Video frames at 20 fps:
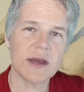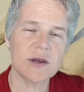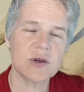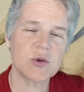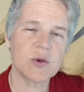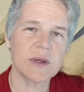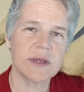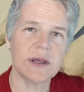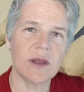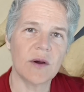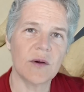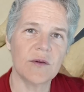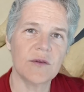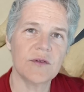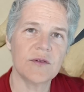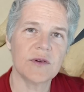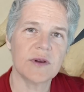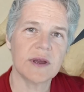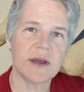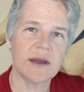country loaf,
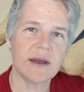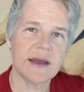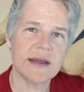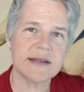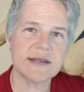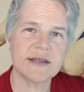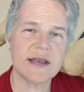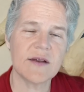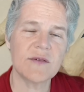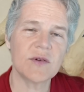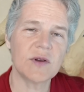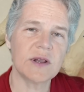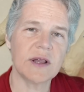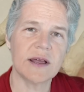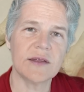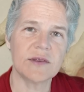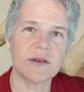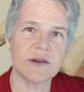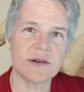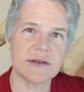and several
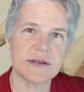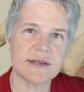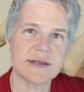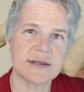others.